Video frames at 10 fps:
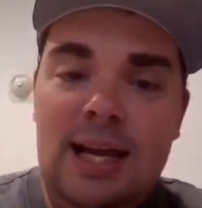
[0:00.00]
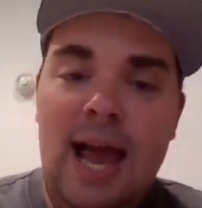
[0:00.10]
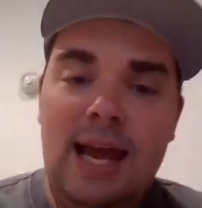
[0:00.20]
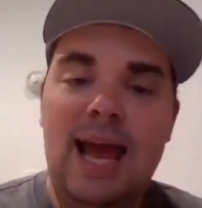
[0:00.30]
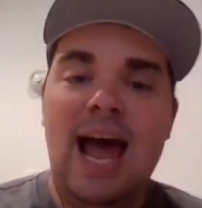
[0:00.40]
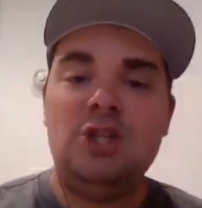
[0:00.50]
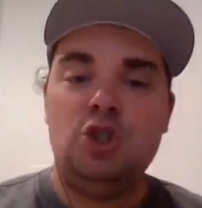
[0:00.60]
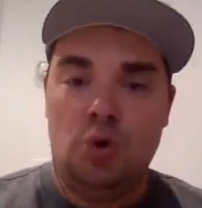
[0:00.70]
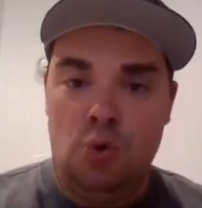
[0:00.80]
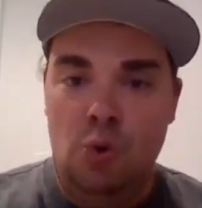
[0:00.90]
yeah, it
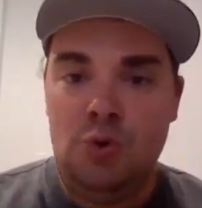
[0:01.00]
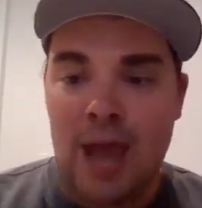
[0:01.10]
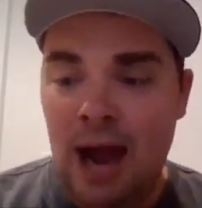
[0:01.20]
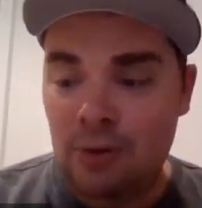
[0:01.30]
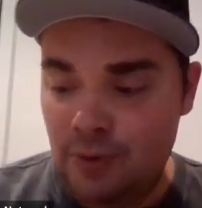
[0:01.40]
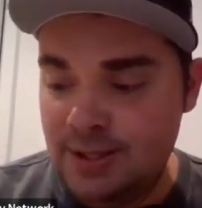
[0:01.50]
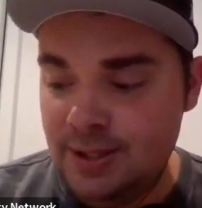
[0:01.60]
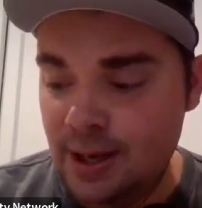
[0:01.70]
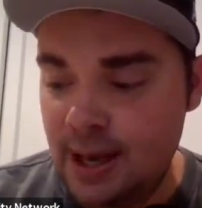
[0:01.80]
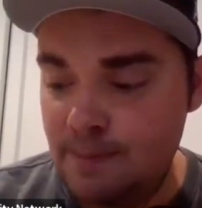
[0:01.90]
has cooled down
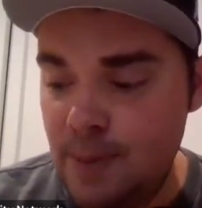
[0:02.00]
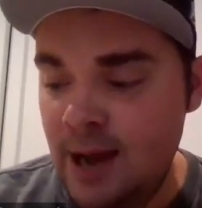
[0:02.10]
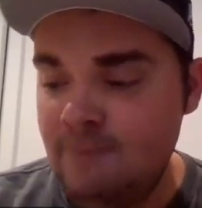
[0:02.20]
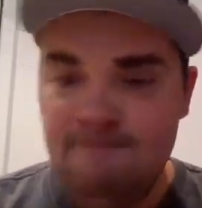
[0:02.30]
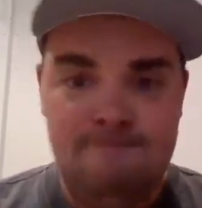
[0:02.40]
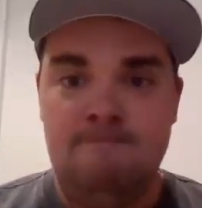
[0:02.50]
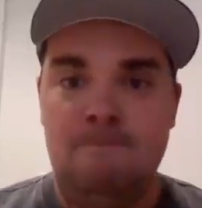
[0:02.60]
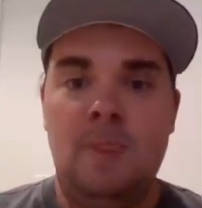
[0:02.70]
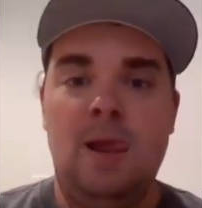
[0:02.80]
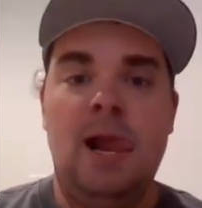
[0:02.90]
recently. But
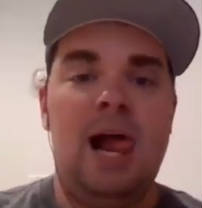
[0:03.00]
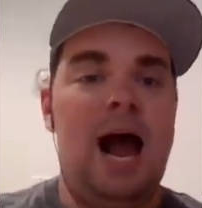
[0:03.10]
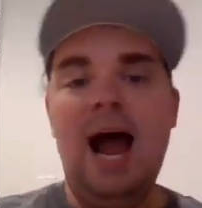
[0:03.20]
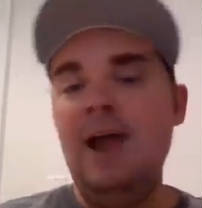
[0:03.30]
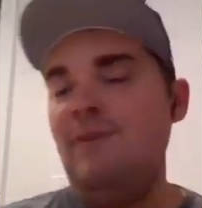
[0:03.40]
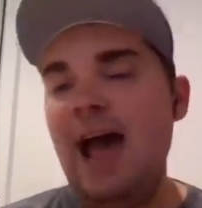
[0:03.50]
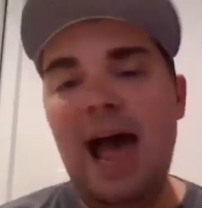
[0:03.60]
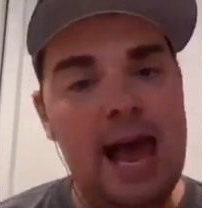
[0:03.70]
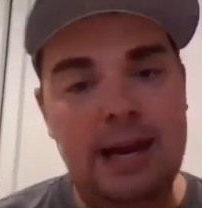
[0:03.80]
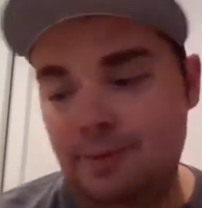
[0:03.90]
I've
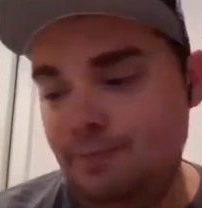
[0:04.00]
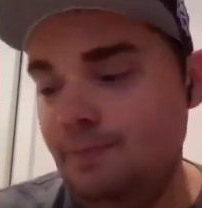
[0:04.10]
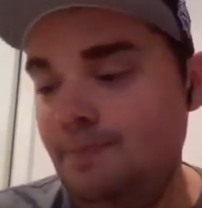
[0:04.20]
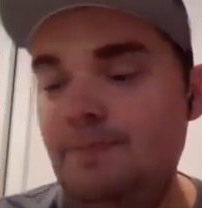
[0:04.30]
had,